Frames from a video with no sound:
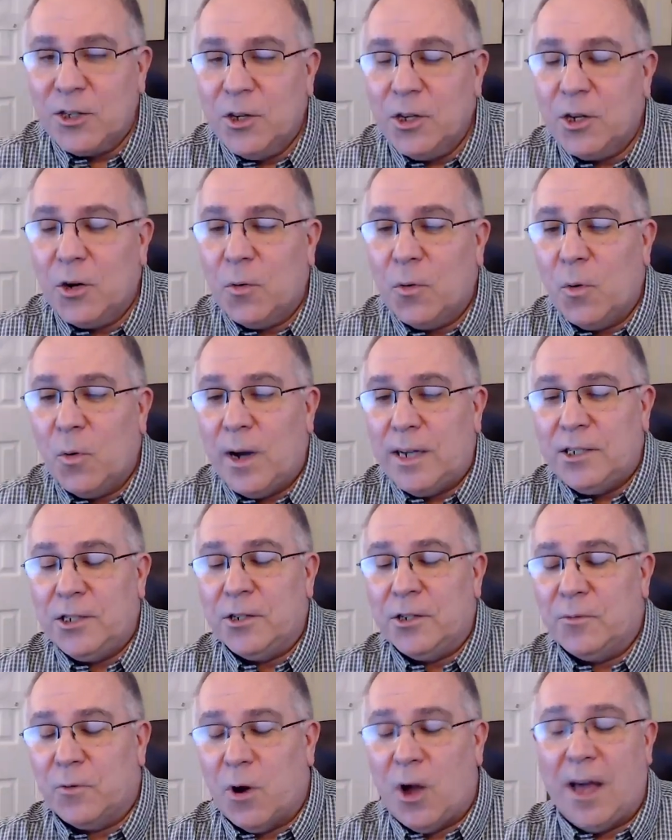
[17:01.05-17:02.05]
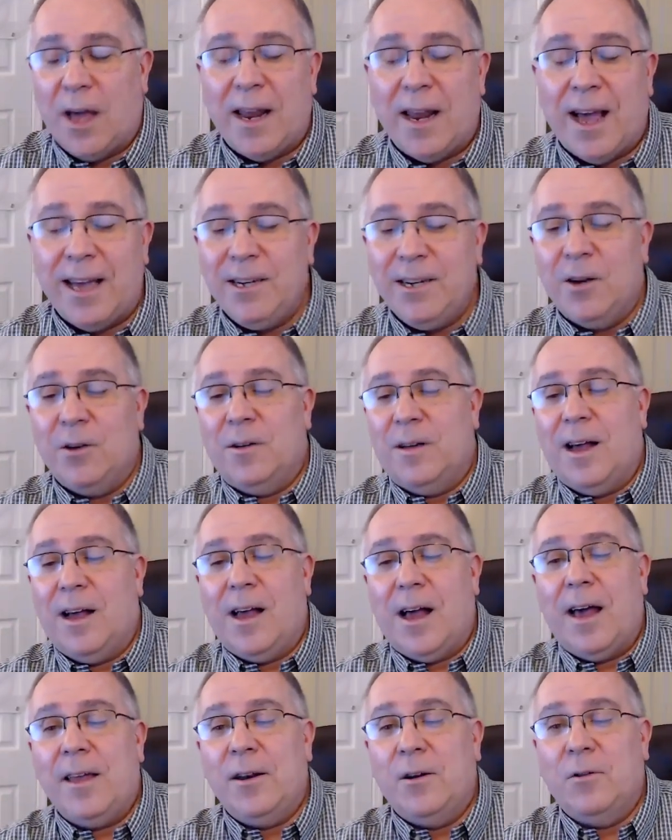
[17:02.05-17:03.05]
question, Ron. I
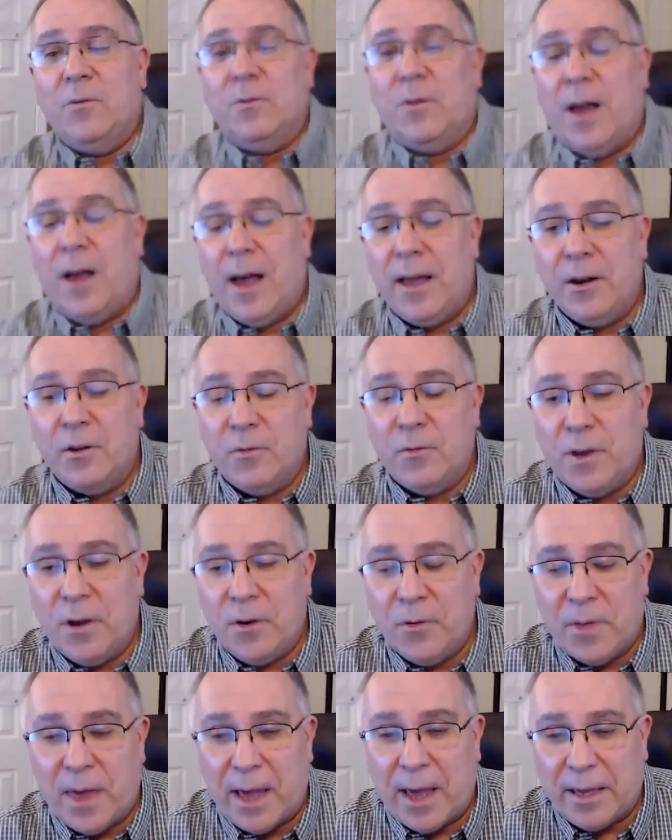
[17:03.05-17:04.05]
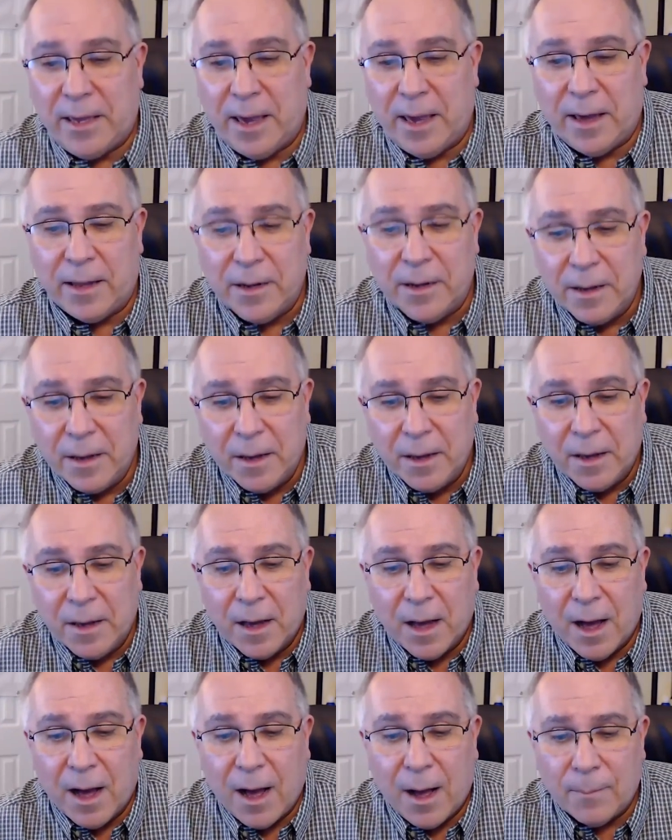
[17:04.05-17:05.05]
don't know that yet.
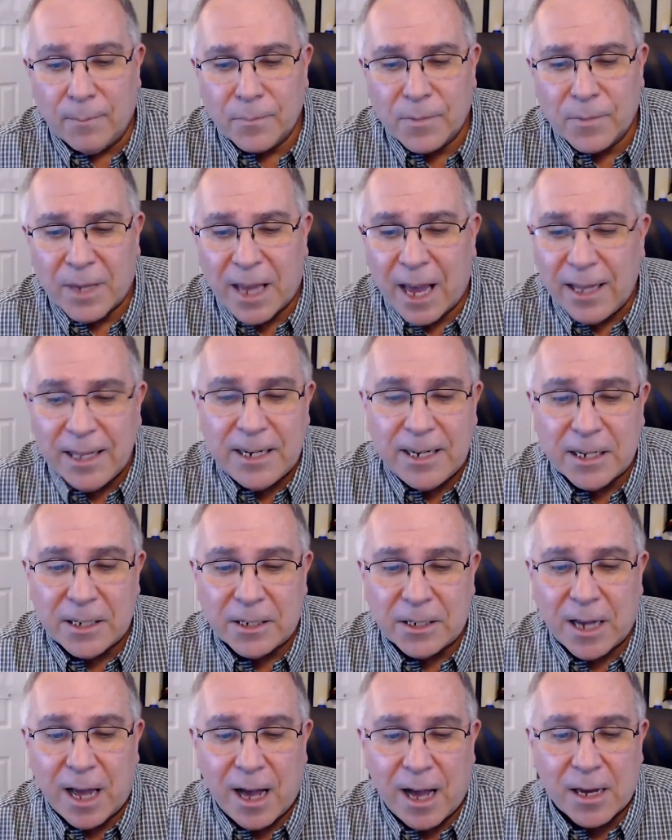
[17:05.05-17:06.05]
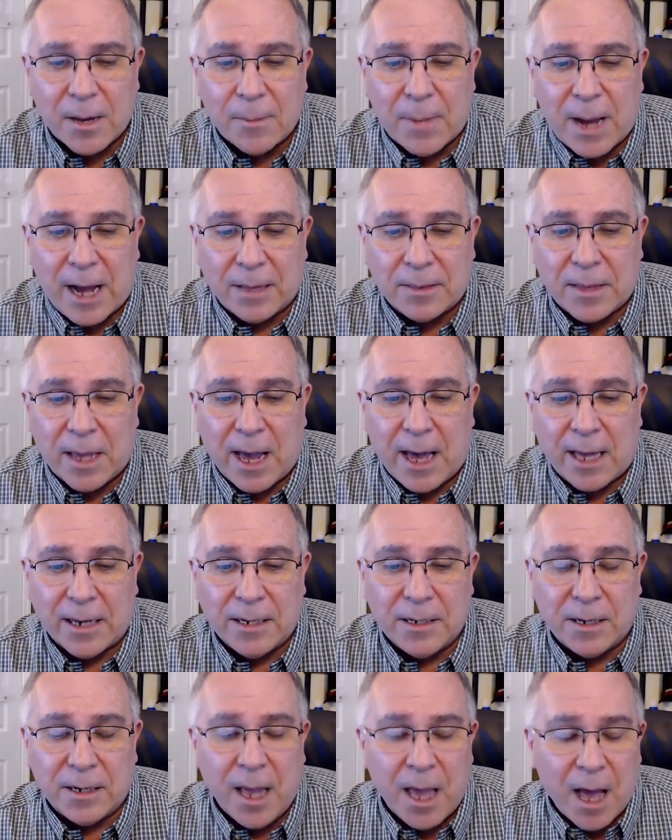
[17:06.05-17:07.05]
Kelly didn't talk about that,
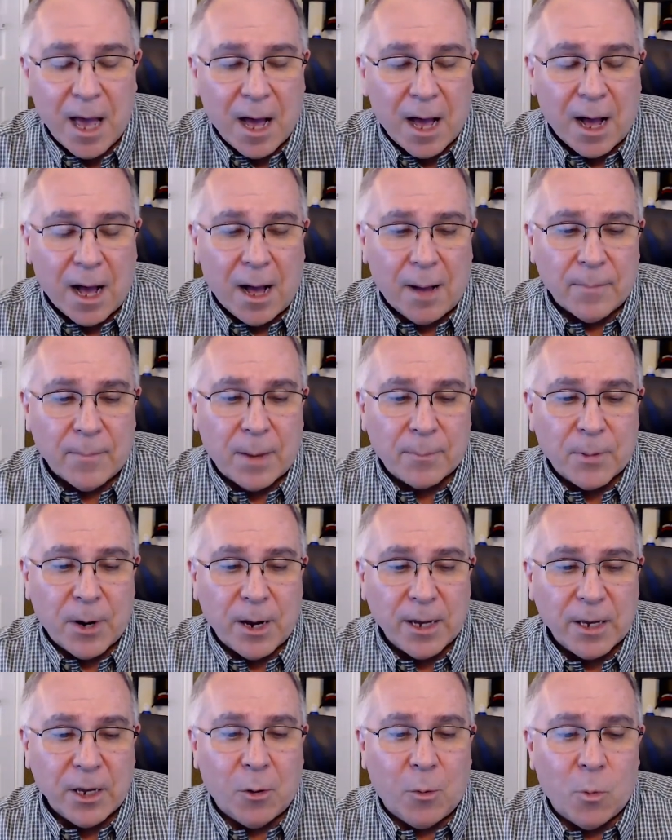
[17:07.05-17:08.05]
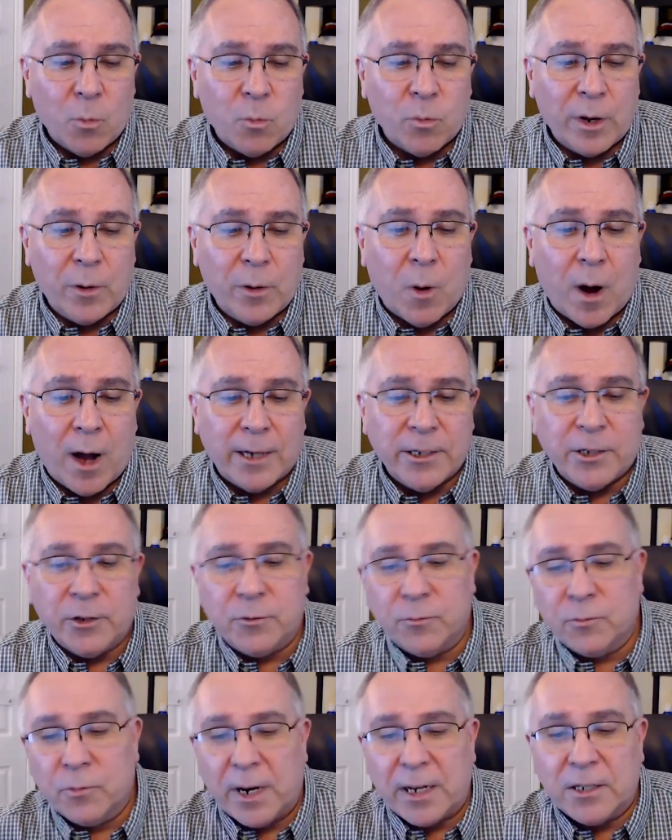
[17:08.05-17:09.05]
and I'm probably going to rewatch
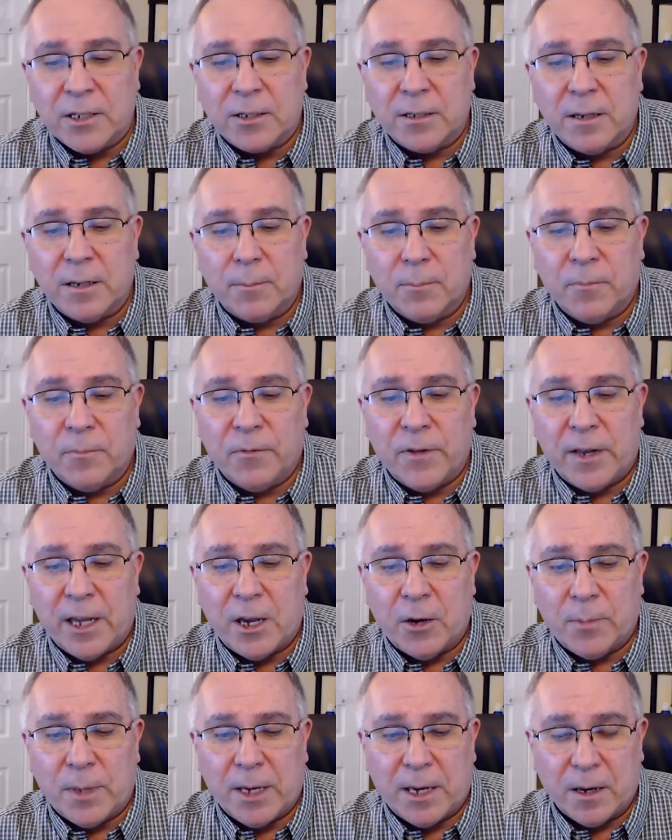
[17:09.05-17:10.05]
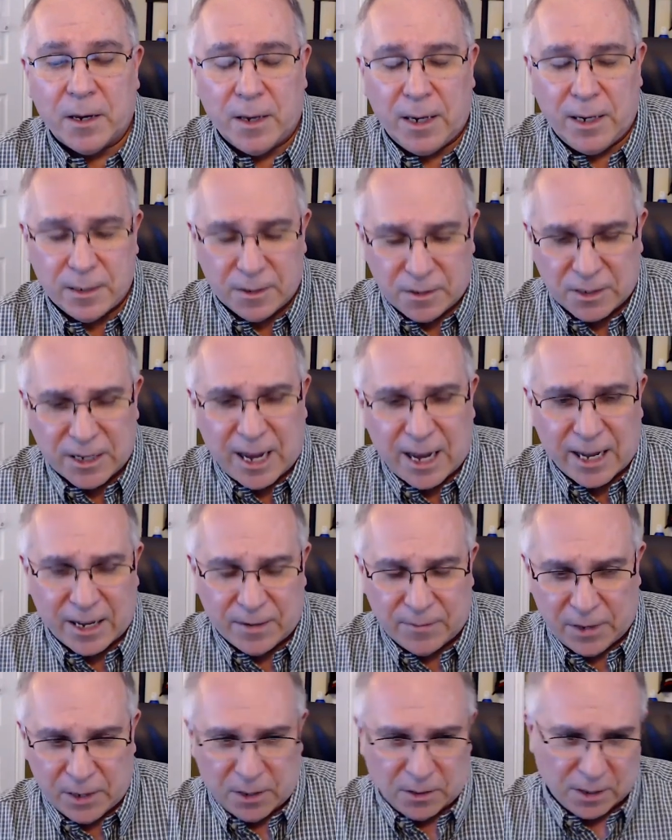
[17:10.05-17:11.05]
Rick's video, his second
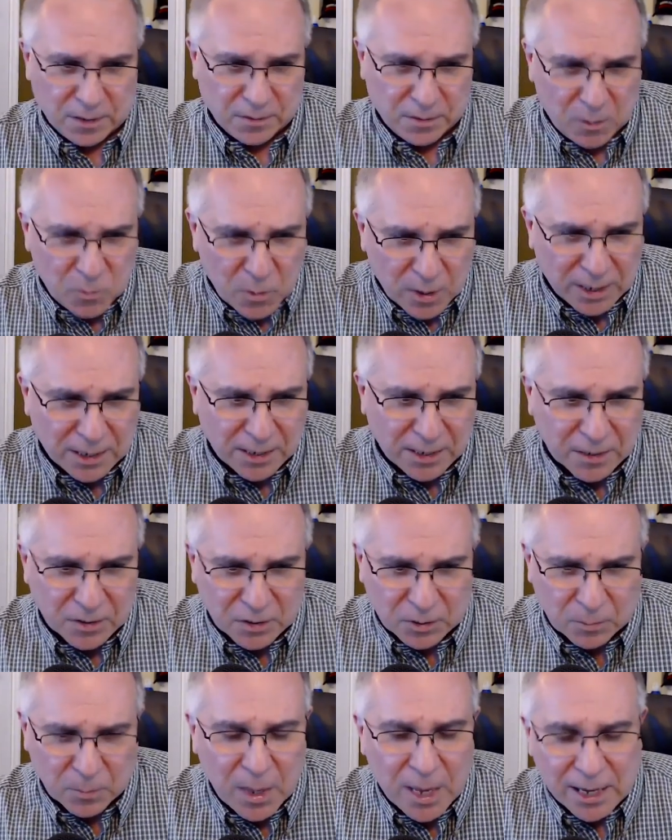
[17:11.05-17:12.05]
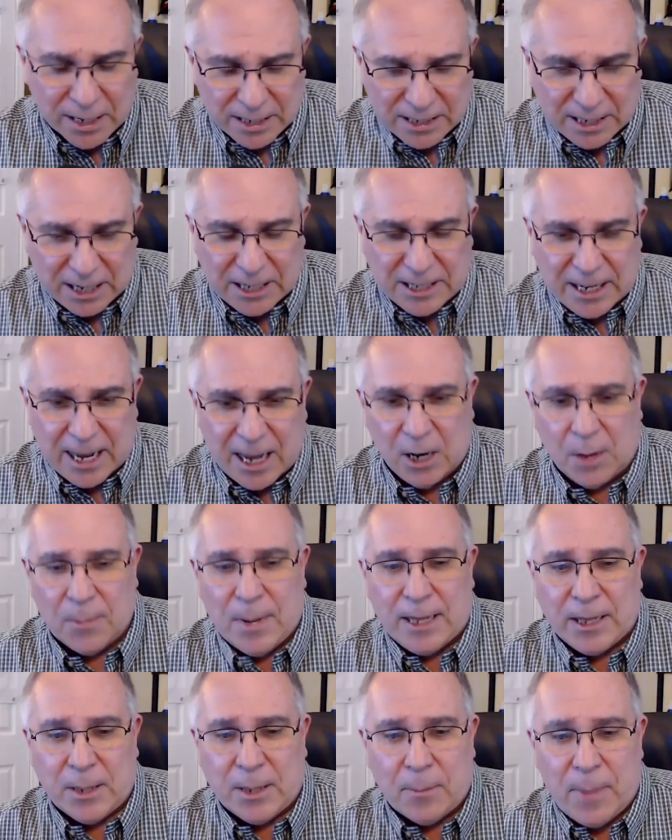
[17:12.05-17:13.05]
video, because he went into some detail
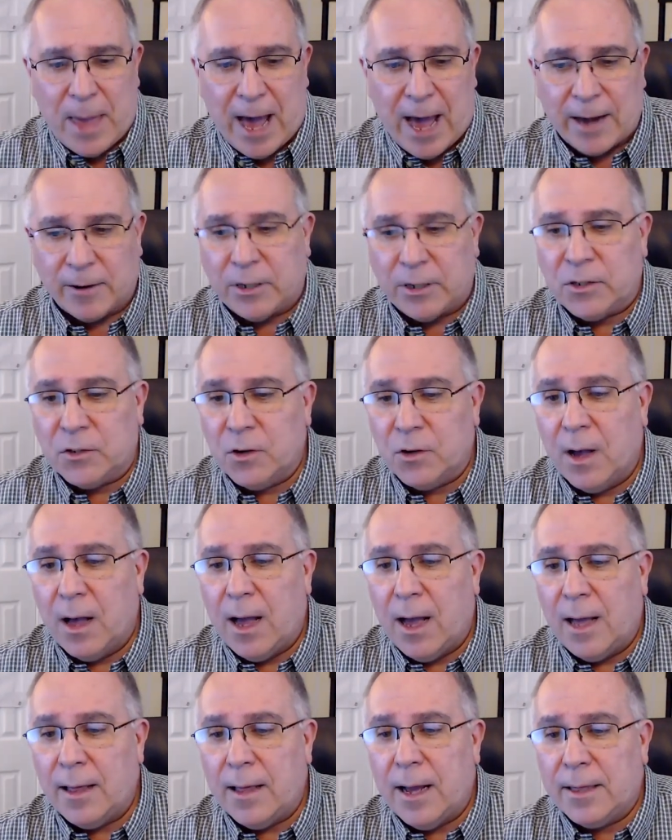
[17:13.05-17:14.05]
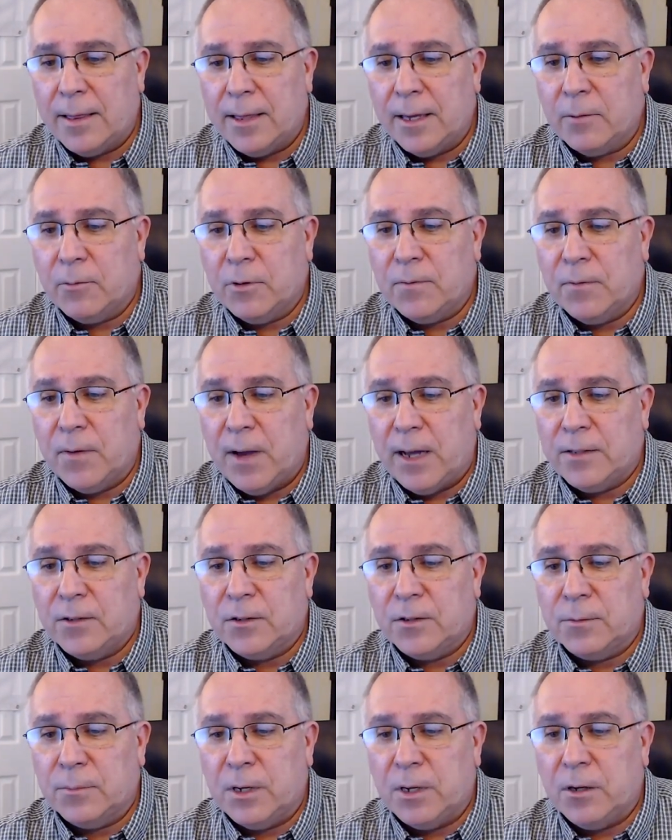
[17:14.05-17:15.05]
about the battery. So I think we find
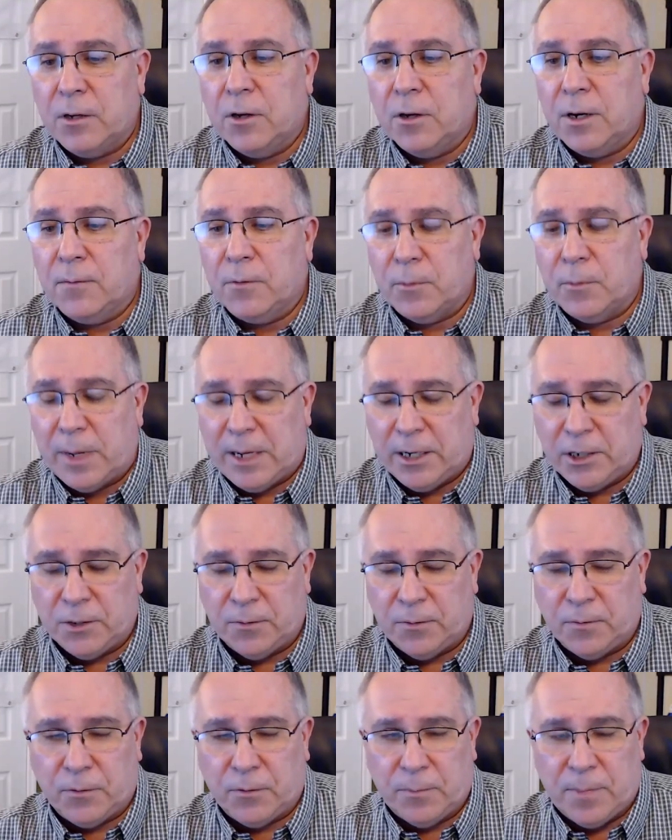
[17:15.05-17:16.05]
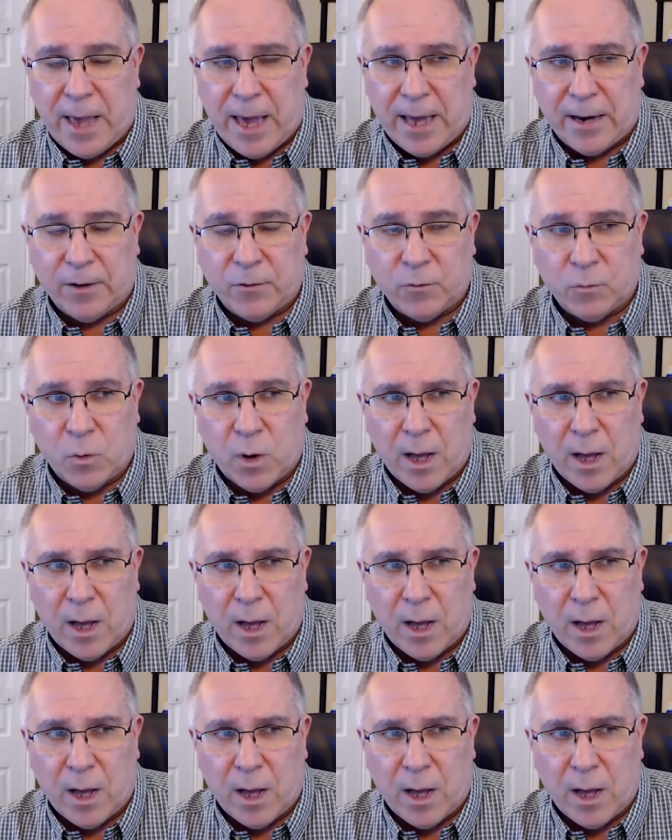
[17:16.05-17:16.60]
some good information from that as well.